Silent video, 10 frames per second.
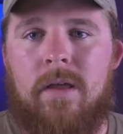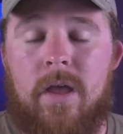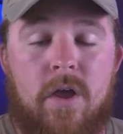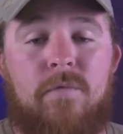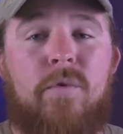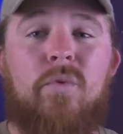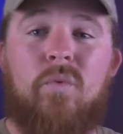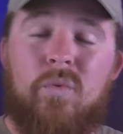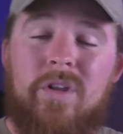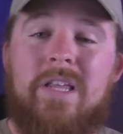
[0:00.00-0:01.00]
if you're
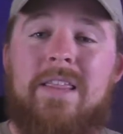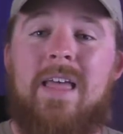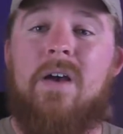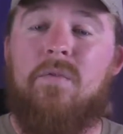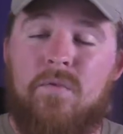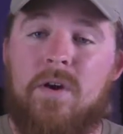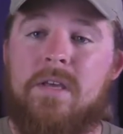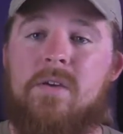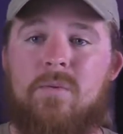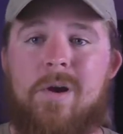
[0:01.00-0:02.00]
really that
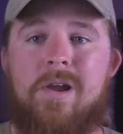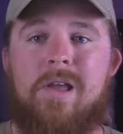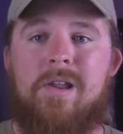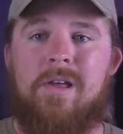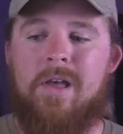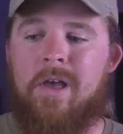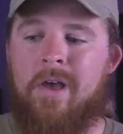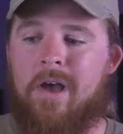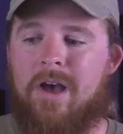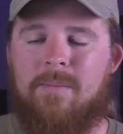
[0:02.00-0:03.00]
fucking worried
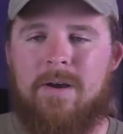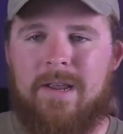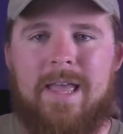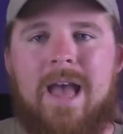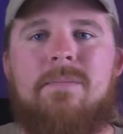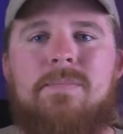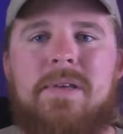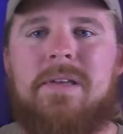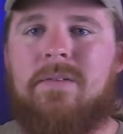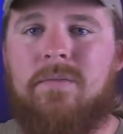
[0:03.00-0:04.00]
about Gab
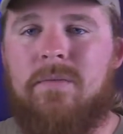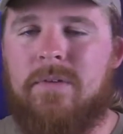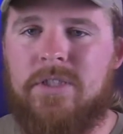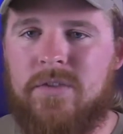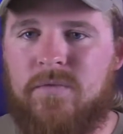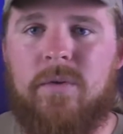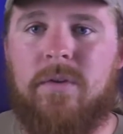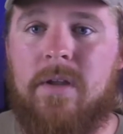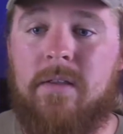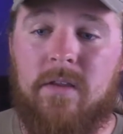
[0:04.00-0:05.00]
being just filled
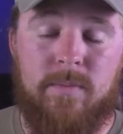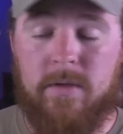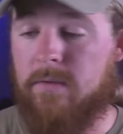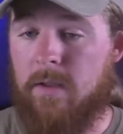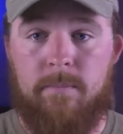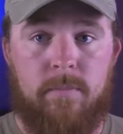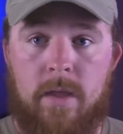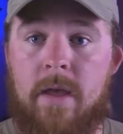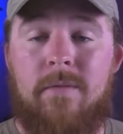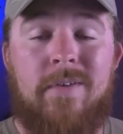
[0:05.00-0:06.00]
with Nazis, because
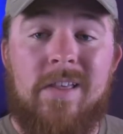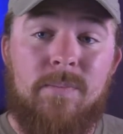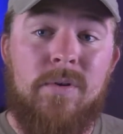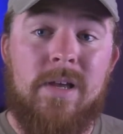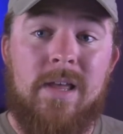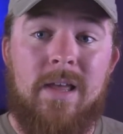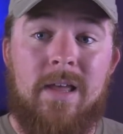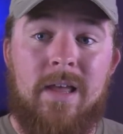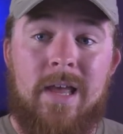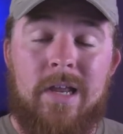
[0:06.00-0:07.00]
Facebook,
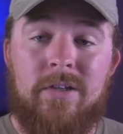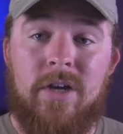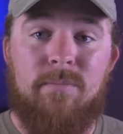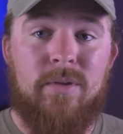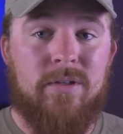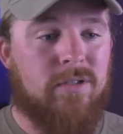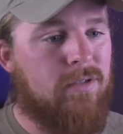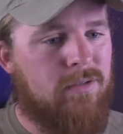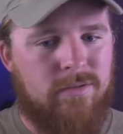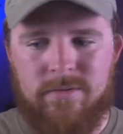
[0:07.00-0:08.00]
Tumblr,
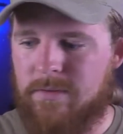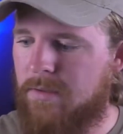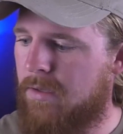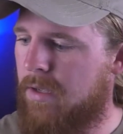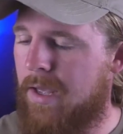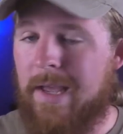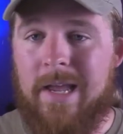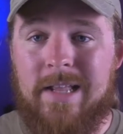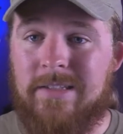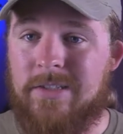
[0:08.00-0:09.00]

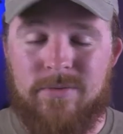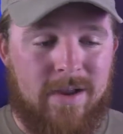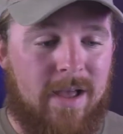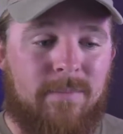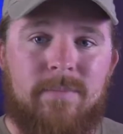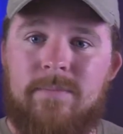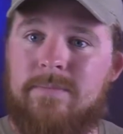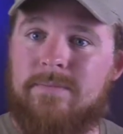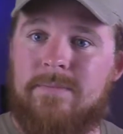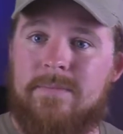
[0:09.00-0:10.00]
Instagram,
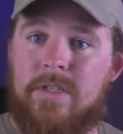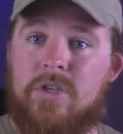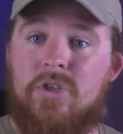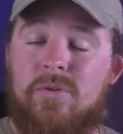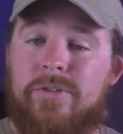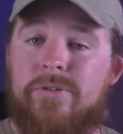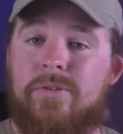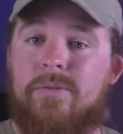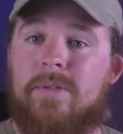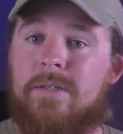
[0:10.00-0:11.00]

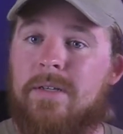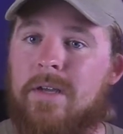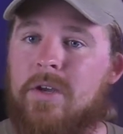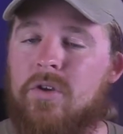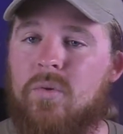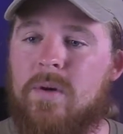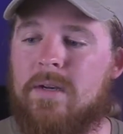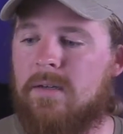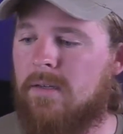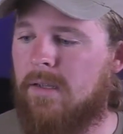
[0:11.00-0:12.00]
YouTube,
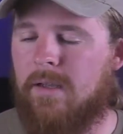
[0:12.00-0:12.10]
Twitter,